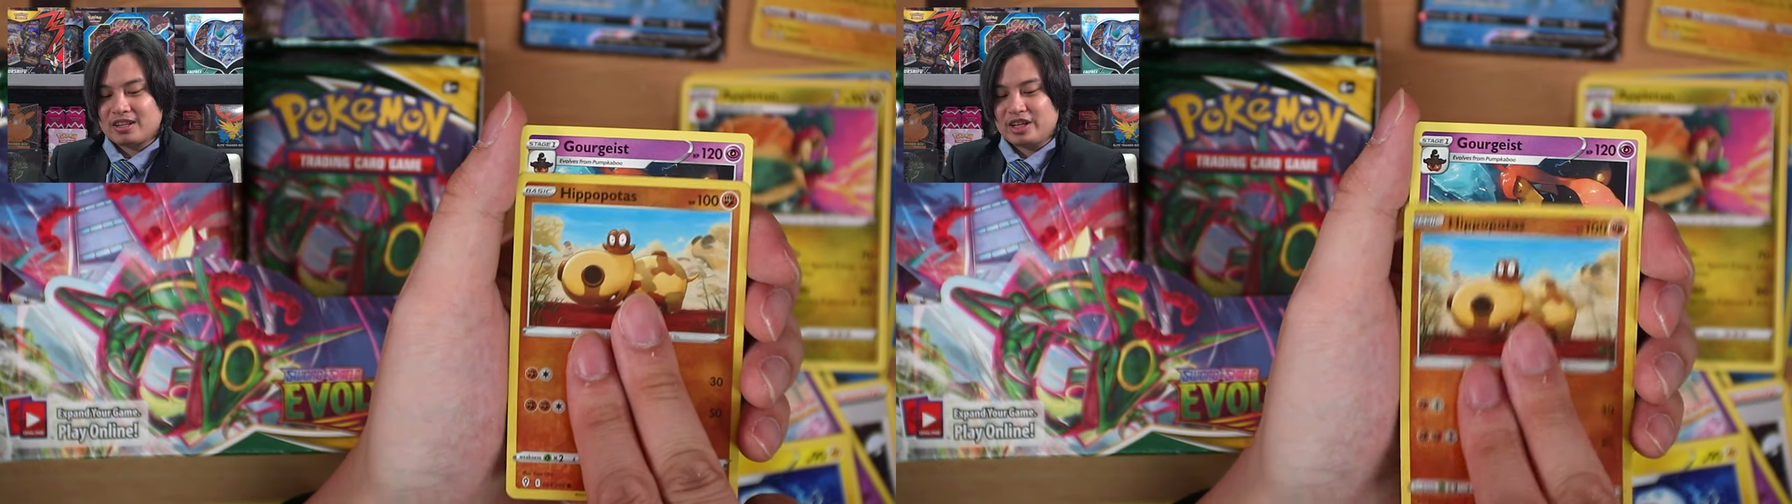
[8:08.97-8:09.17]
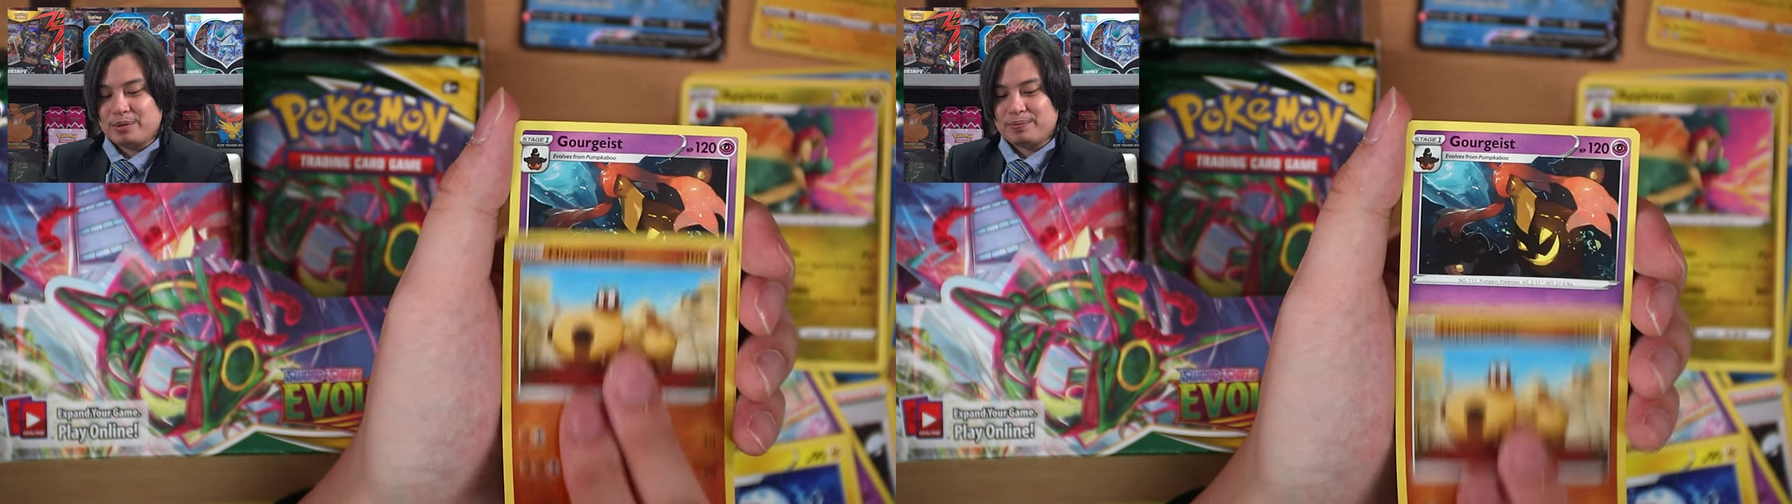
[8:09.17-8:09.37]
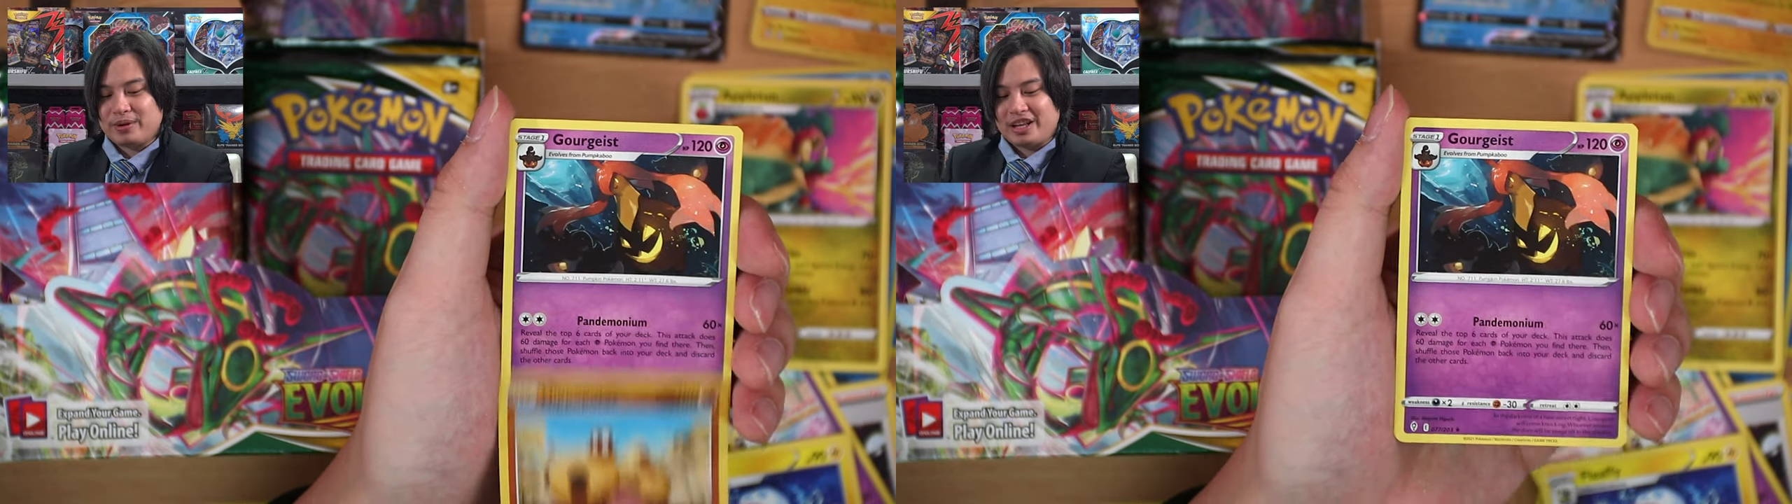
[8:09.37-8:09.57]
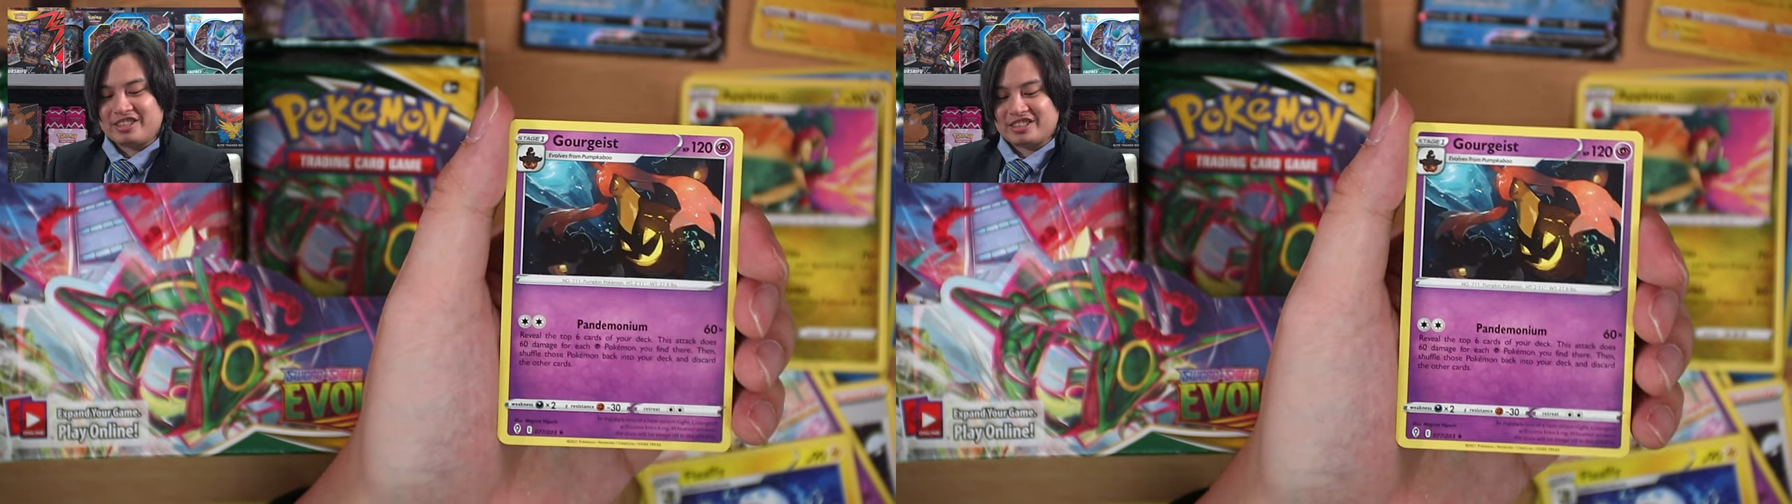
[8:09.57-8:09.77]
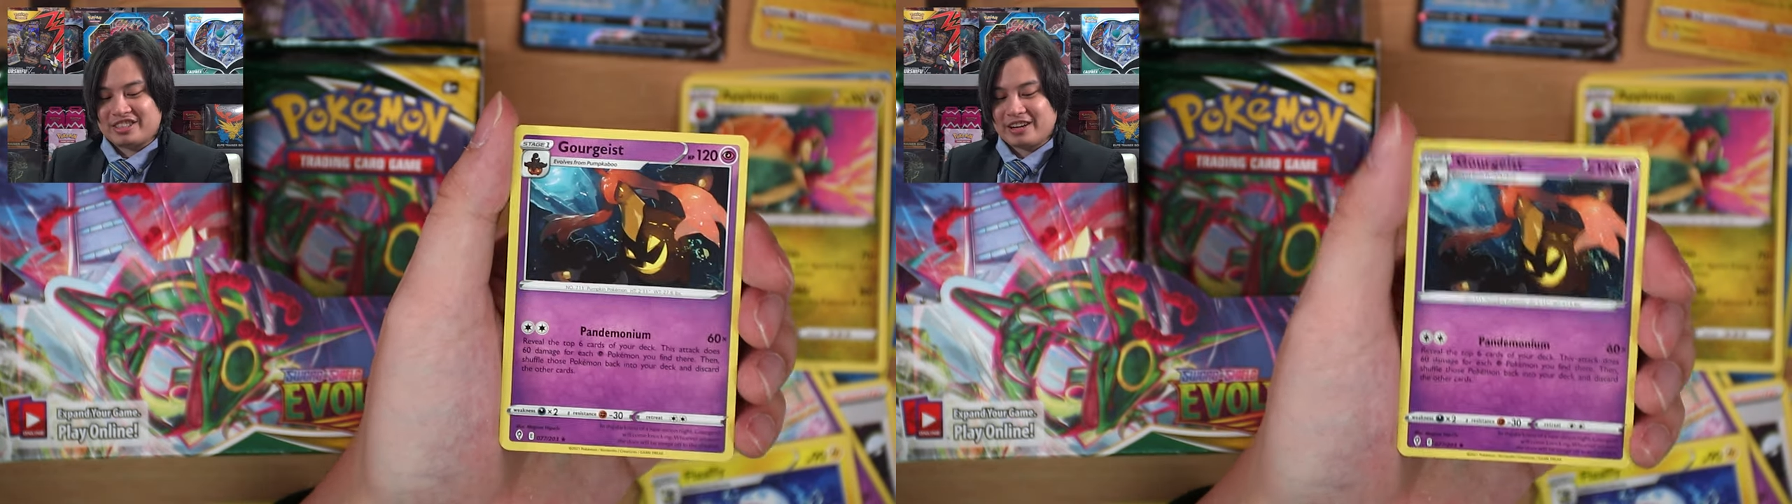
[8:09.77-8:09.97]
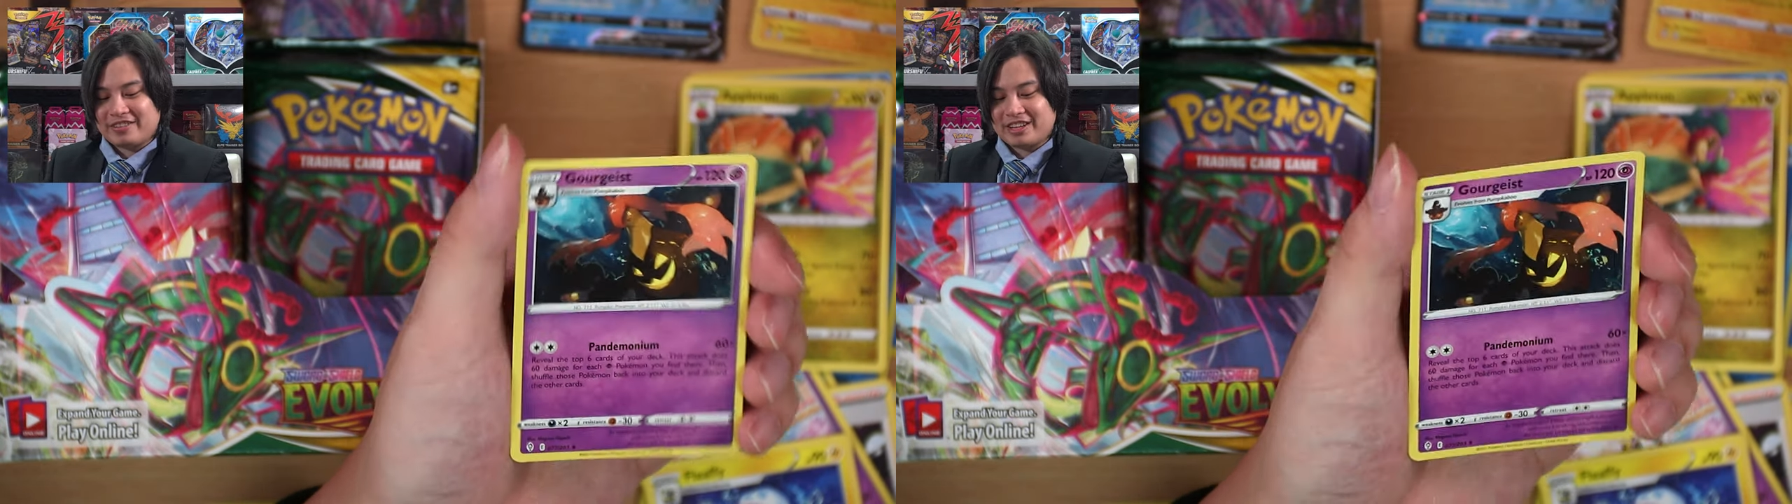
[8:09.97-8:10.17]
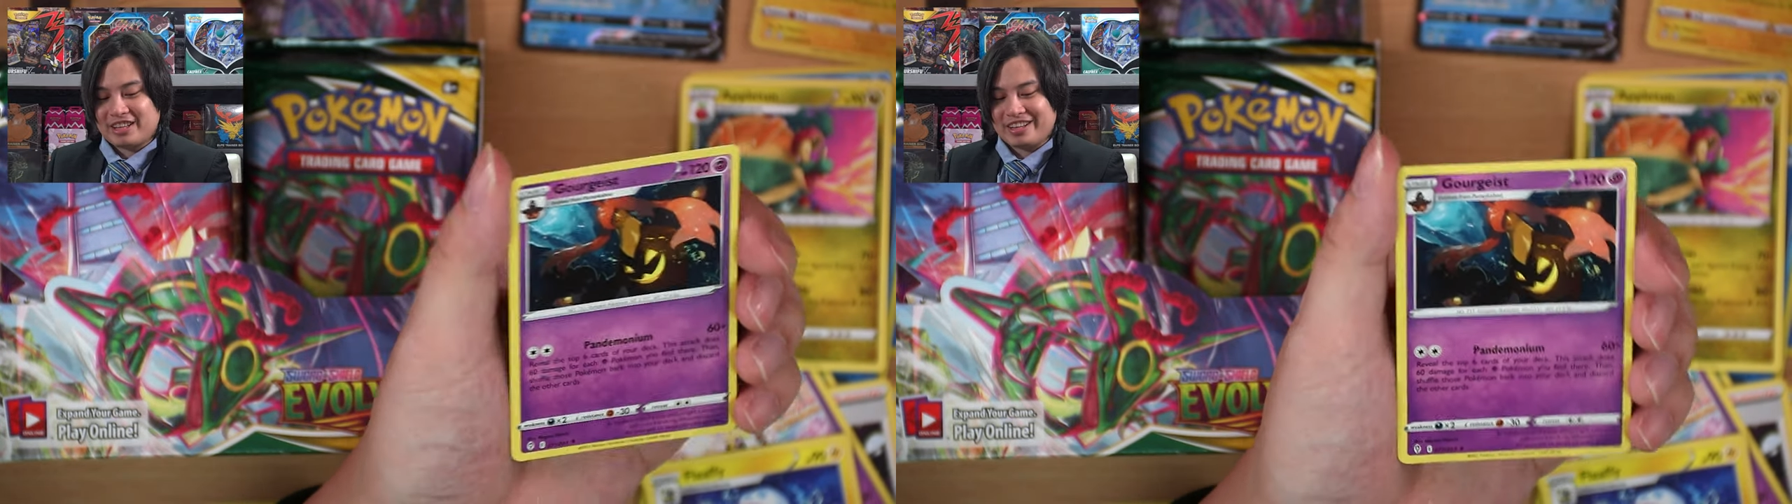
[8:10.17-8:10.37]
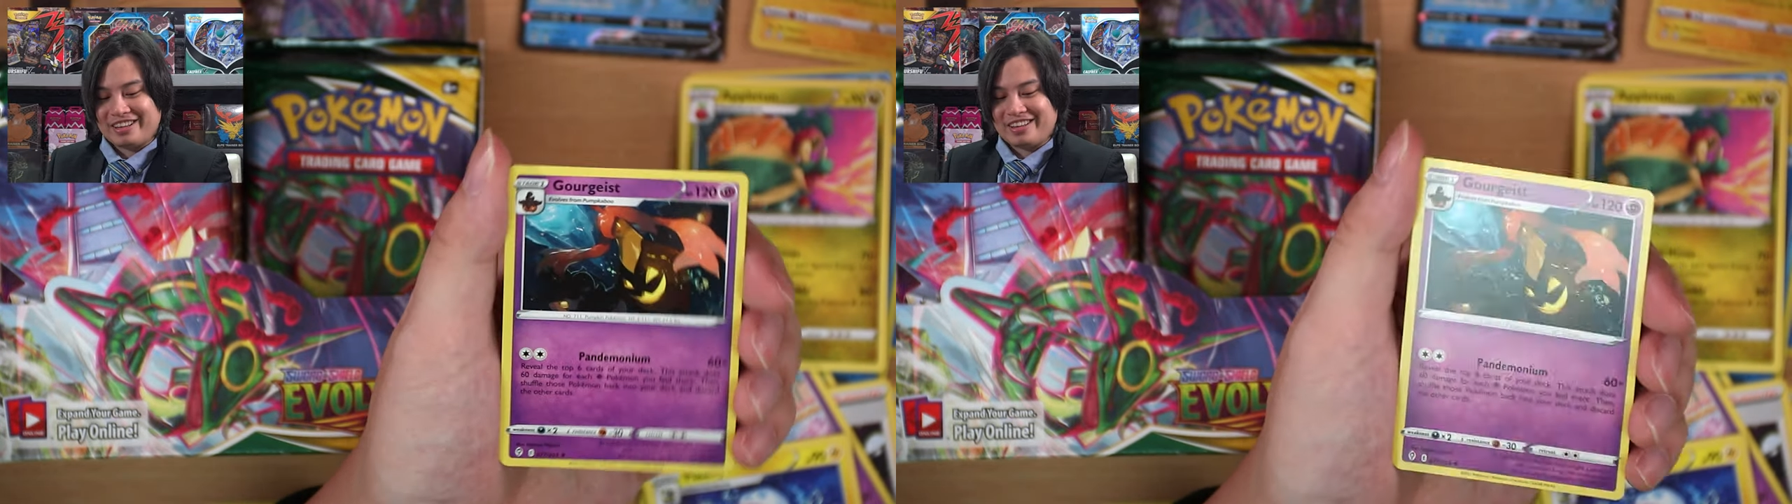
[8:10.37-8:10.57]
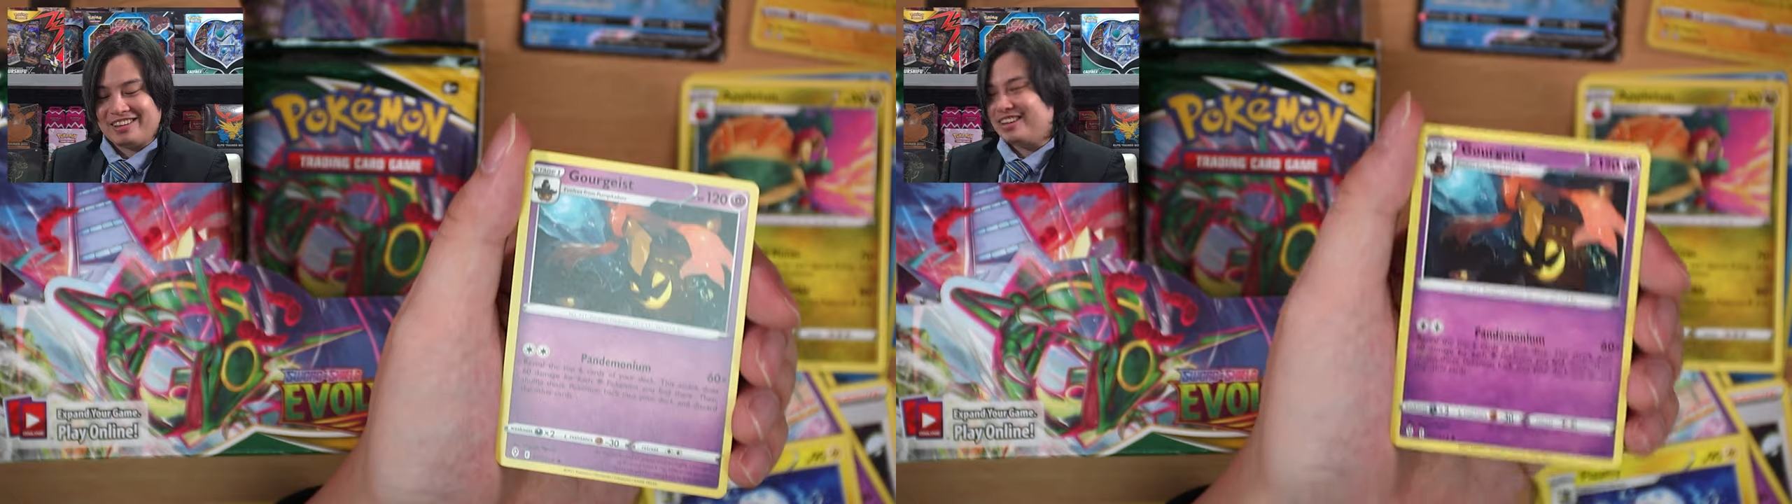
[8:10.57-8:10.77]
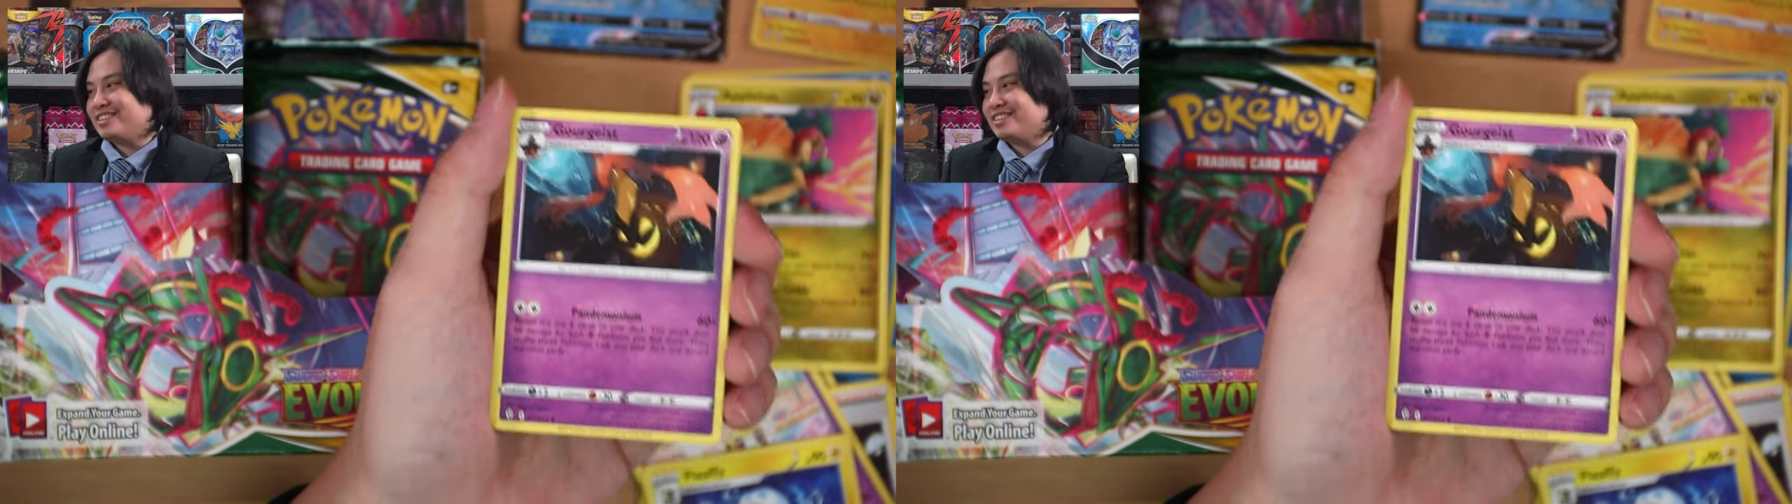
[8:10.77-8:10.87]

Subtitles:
Nope, it's definitely nothing.